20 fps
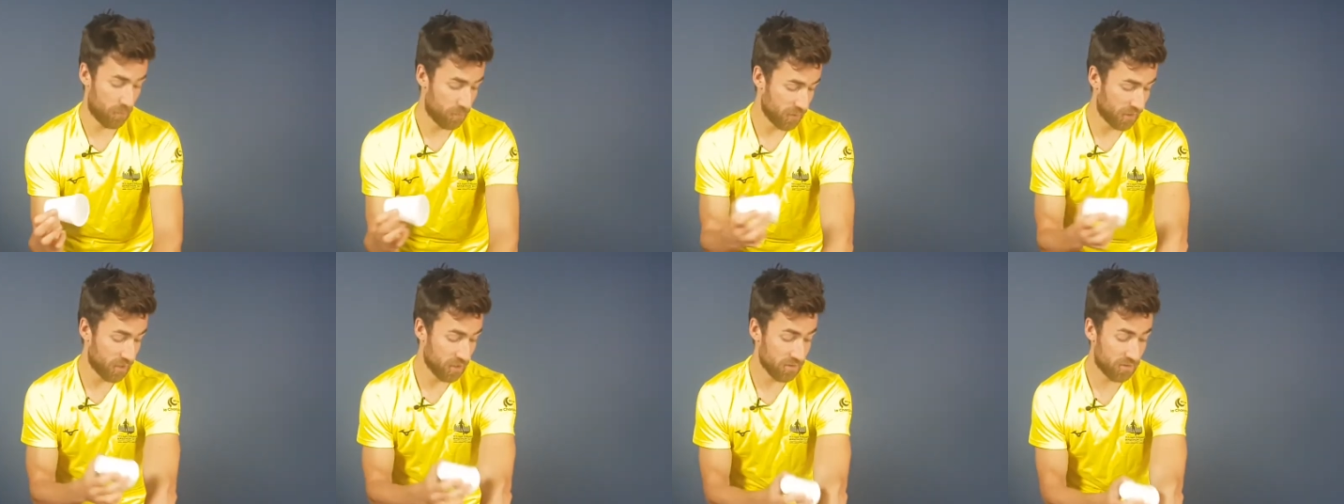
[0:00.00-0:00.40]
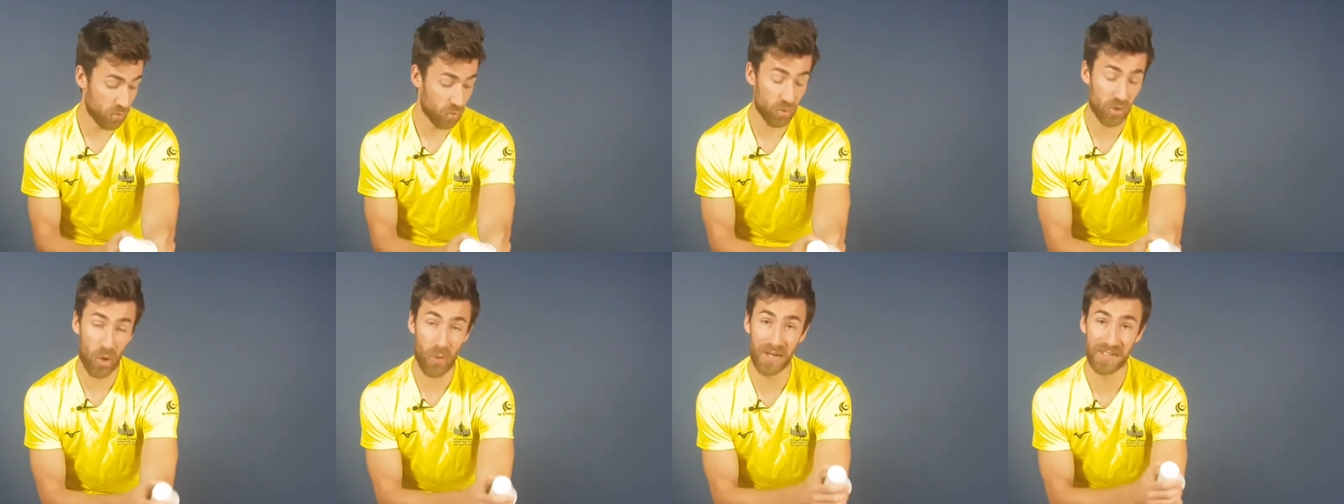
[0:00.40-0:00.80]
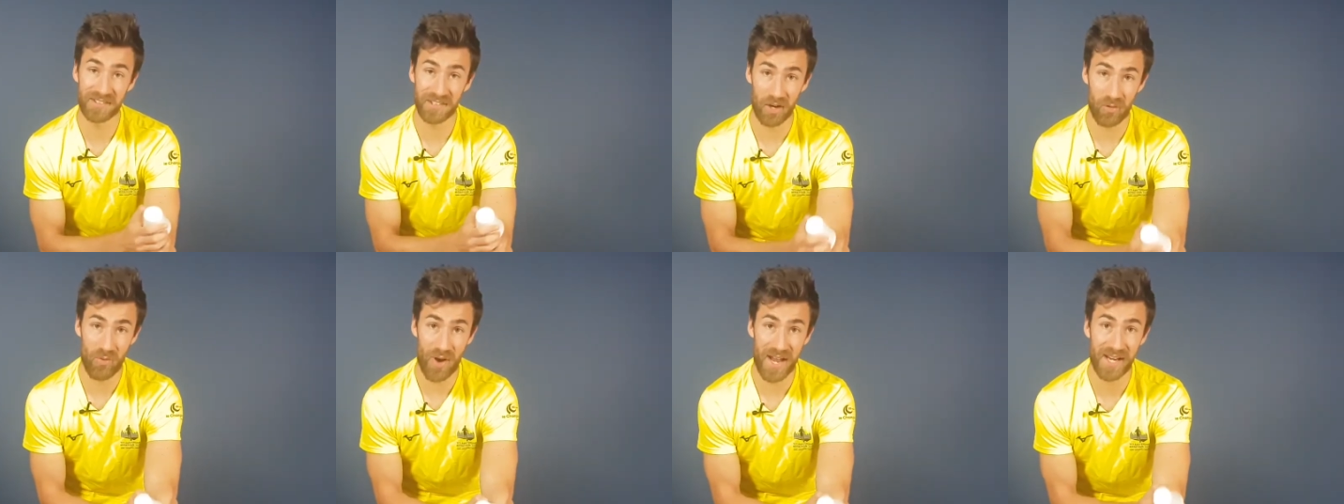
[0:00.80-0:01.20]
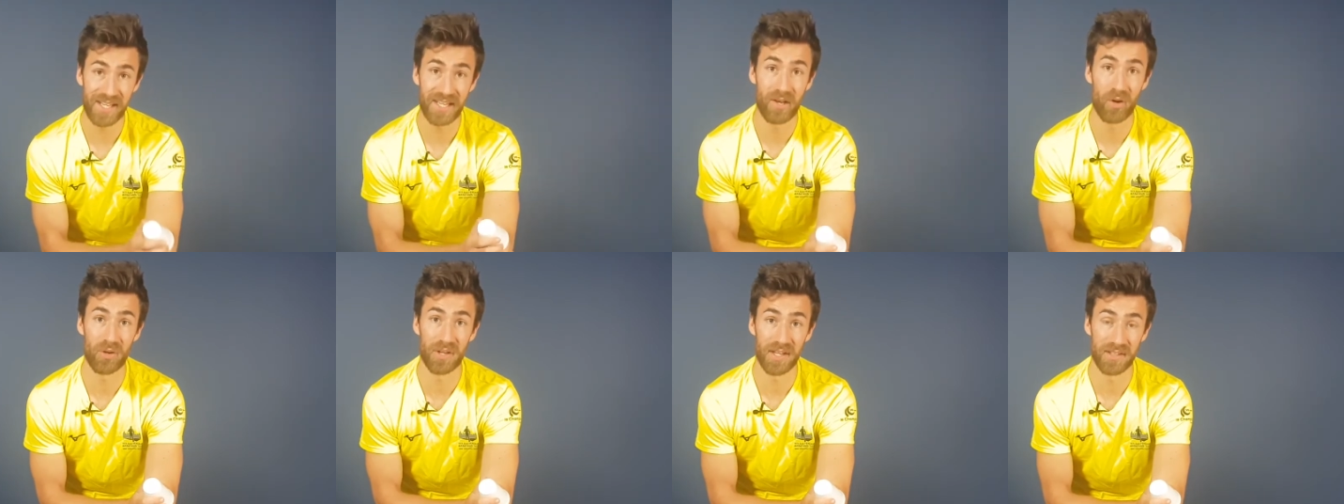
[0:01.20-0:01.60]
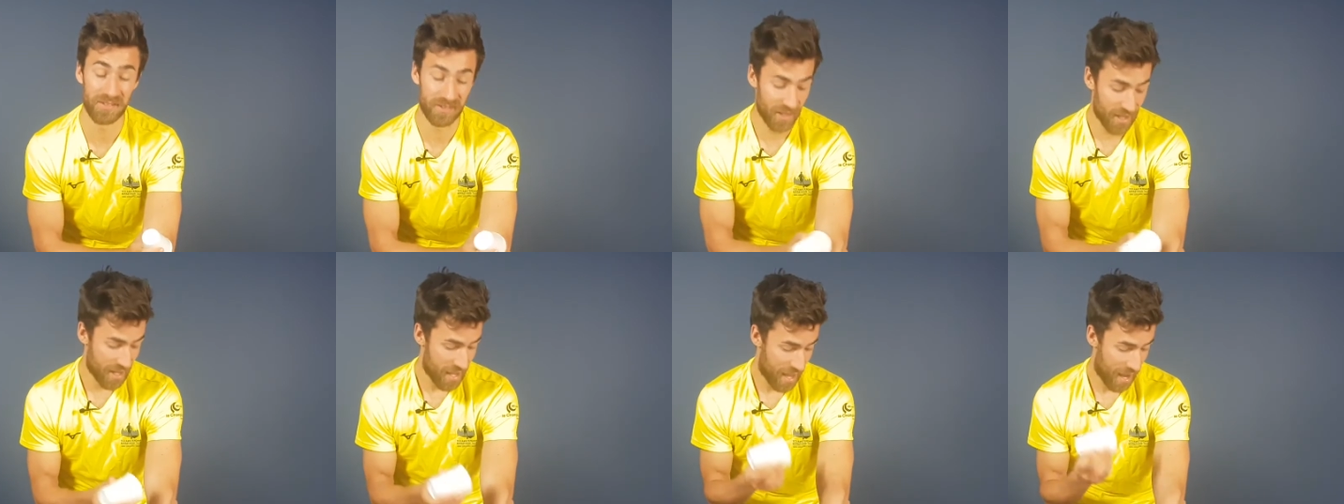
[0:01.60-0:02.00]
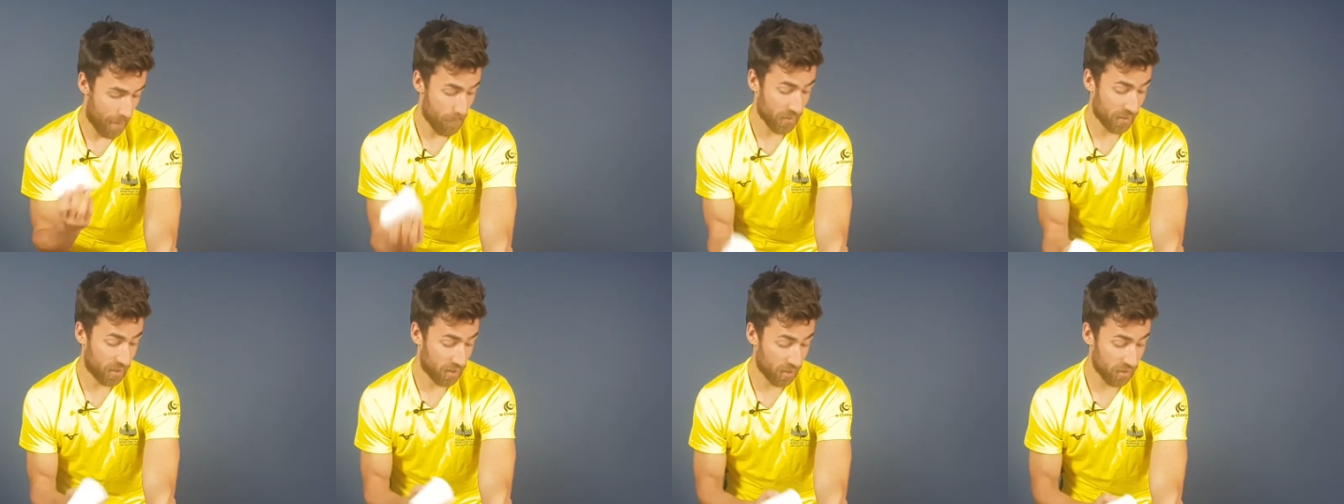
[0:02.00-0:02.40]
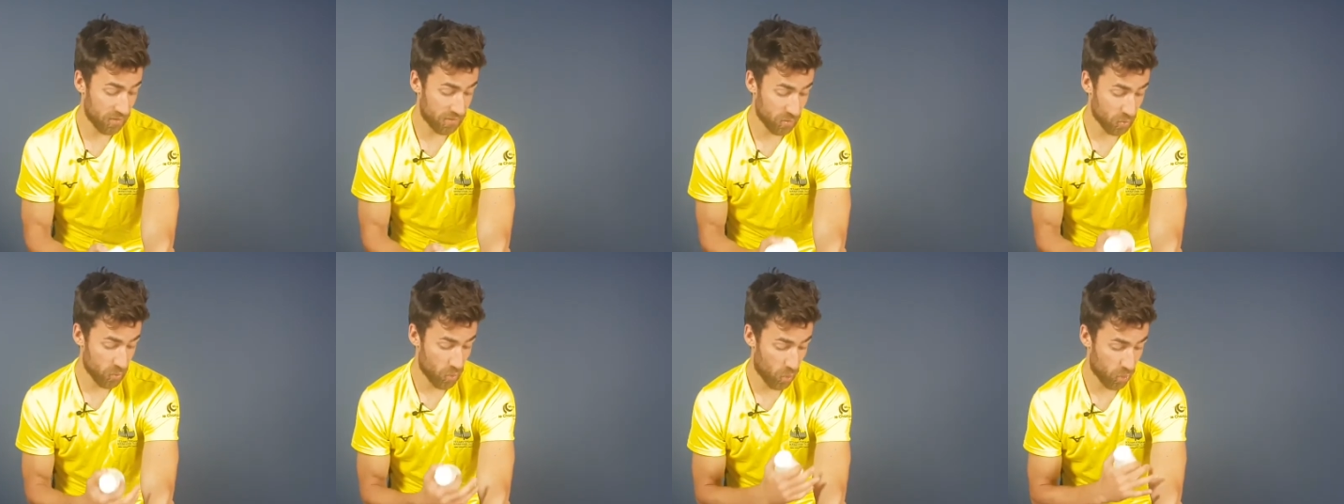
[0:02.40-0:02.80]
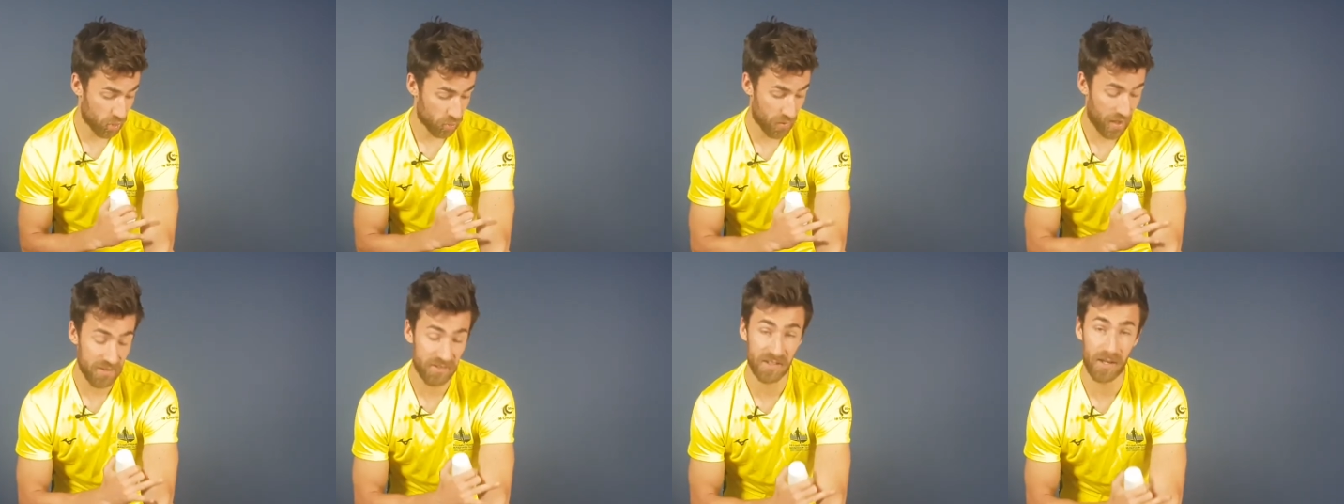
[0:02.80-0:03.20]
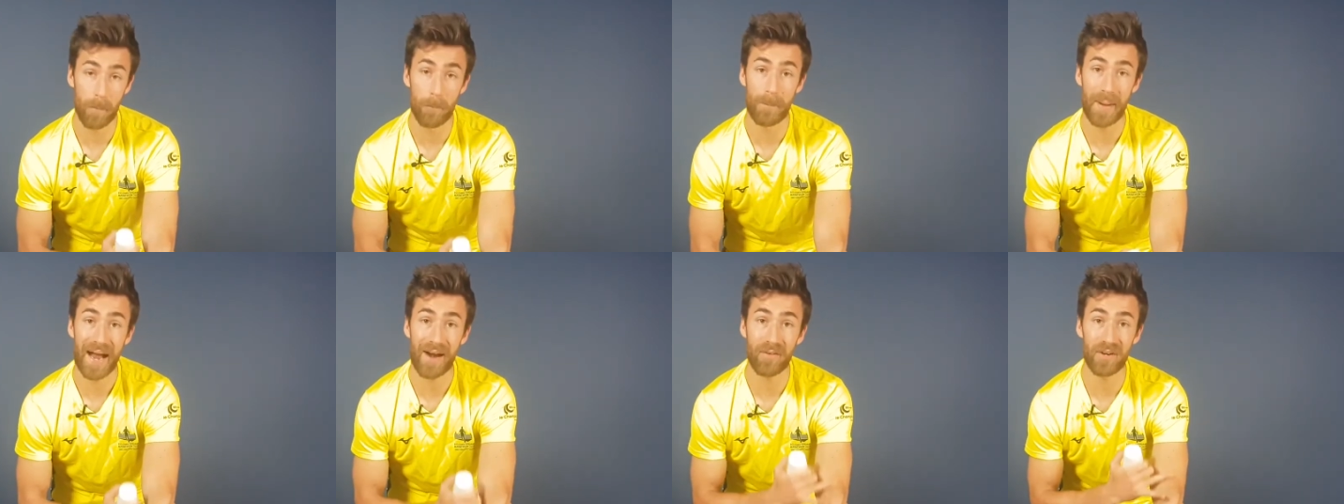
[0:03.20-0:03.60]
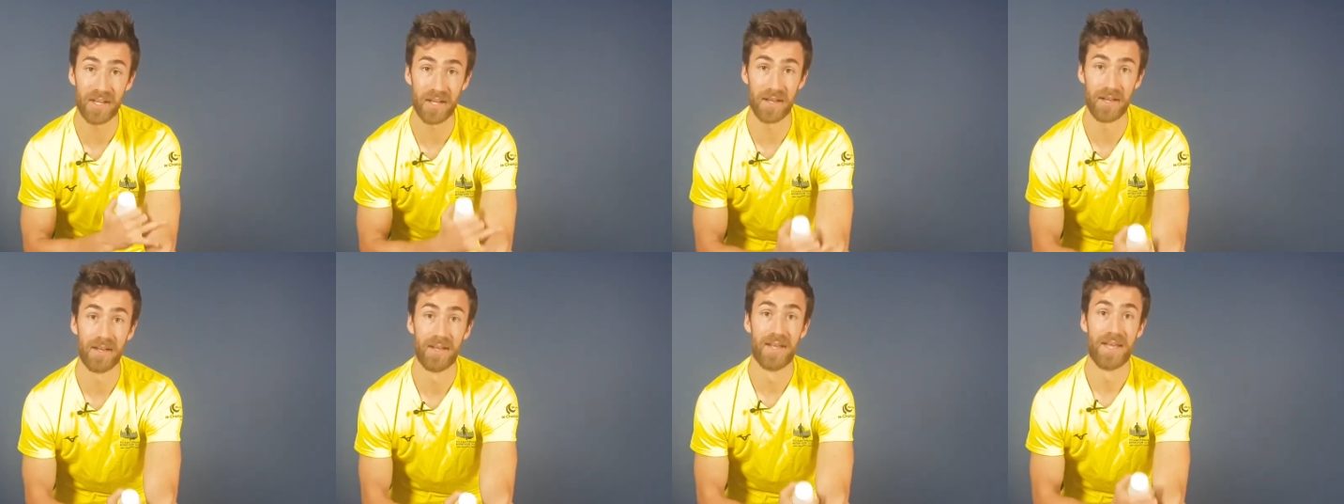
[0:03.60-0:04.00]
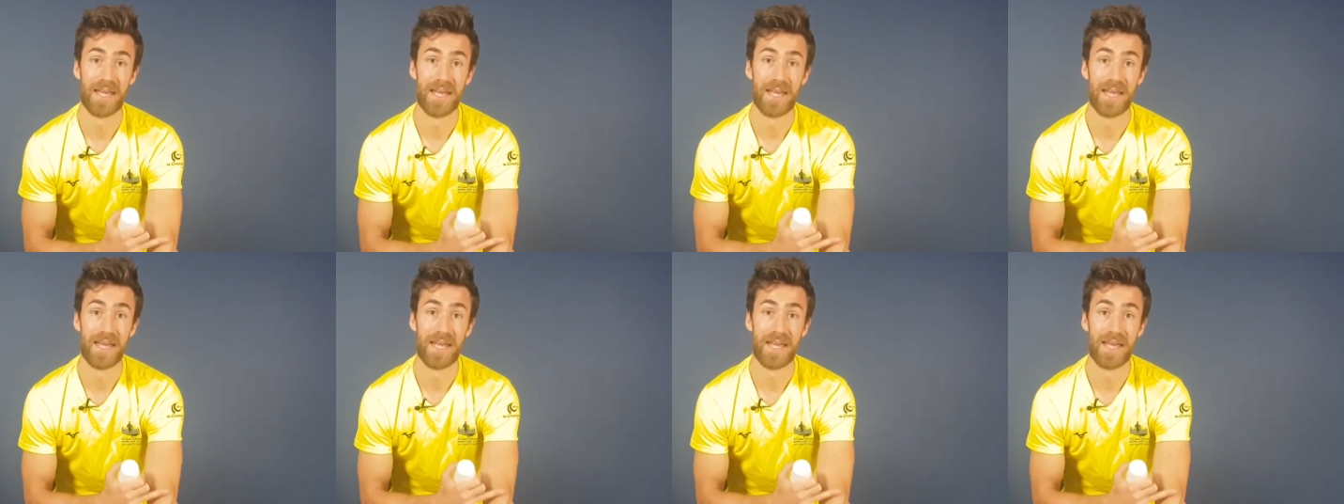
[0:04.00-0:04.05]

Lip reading: because you're going directly on it and because you're not creating a barrier